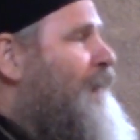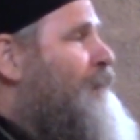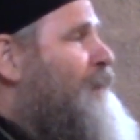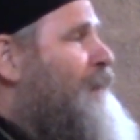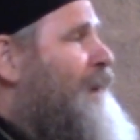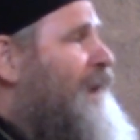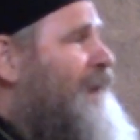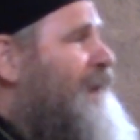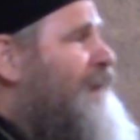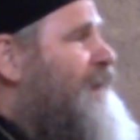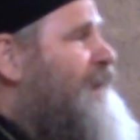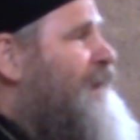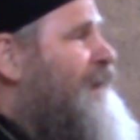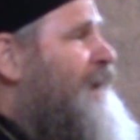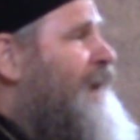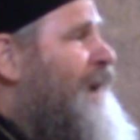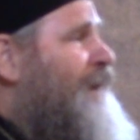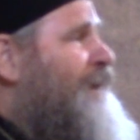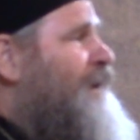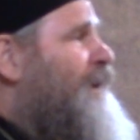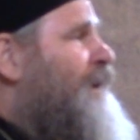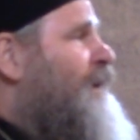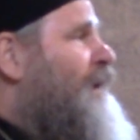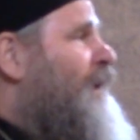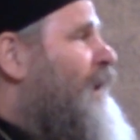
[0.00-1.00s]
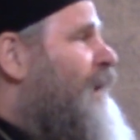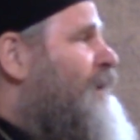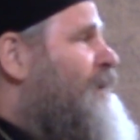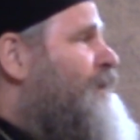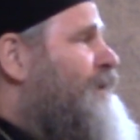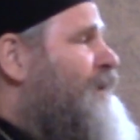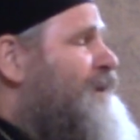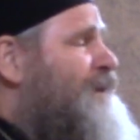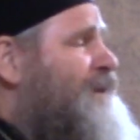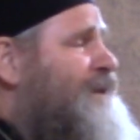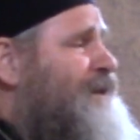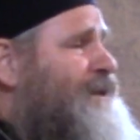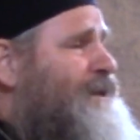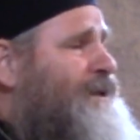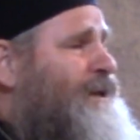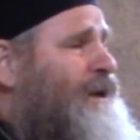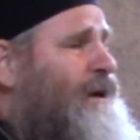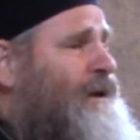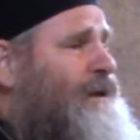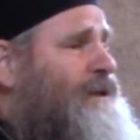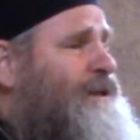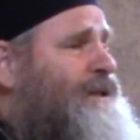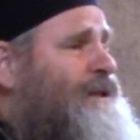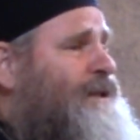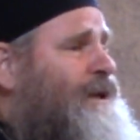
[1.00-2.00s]
Many of the other conferences
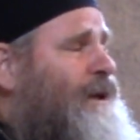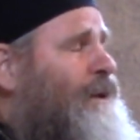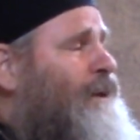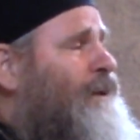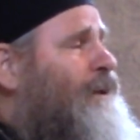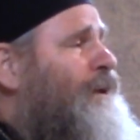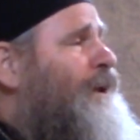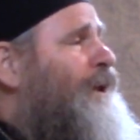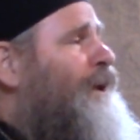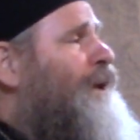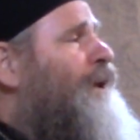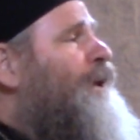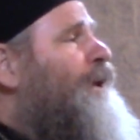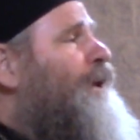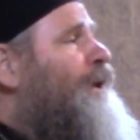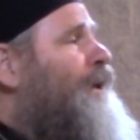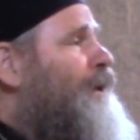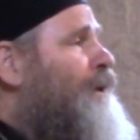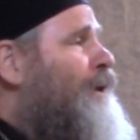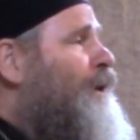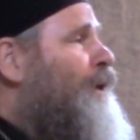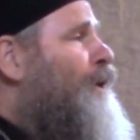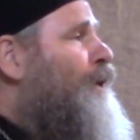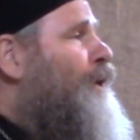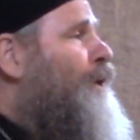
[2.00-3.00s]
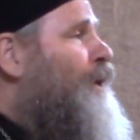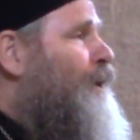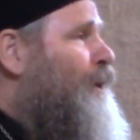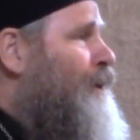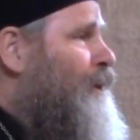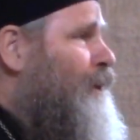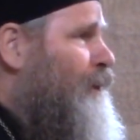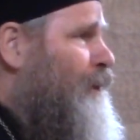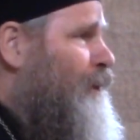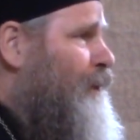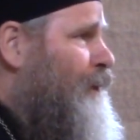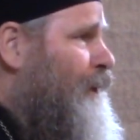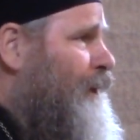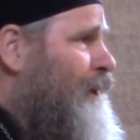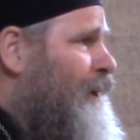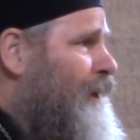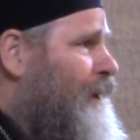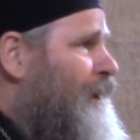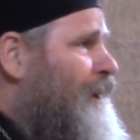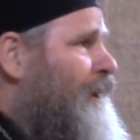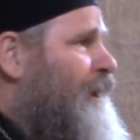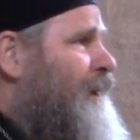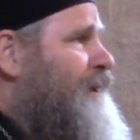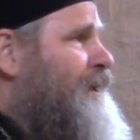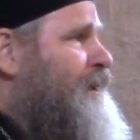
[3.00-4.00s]
also include
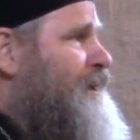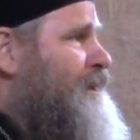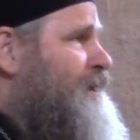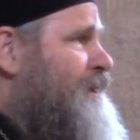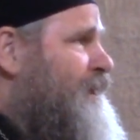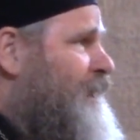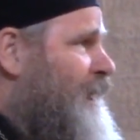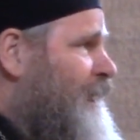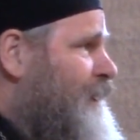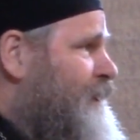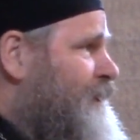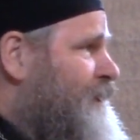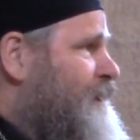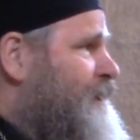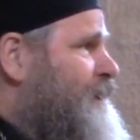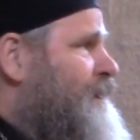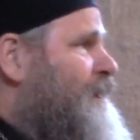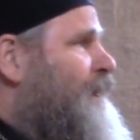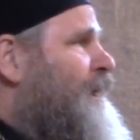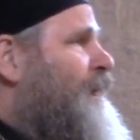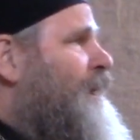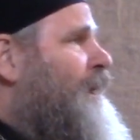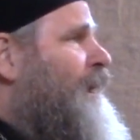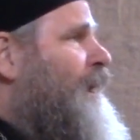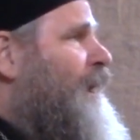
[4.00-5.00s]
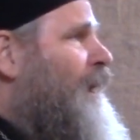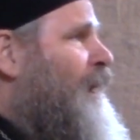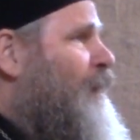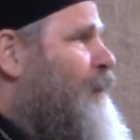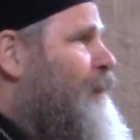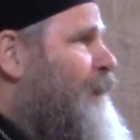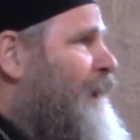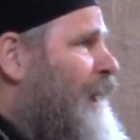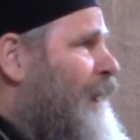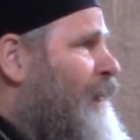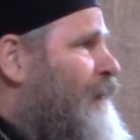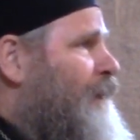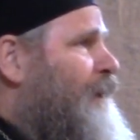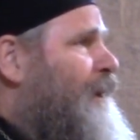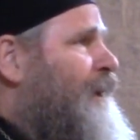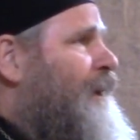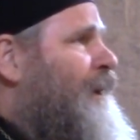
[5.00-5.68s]
a discussion about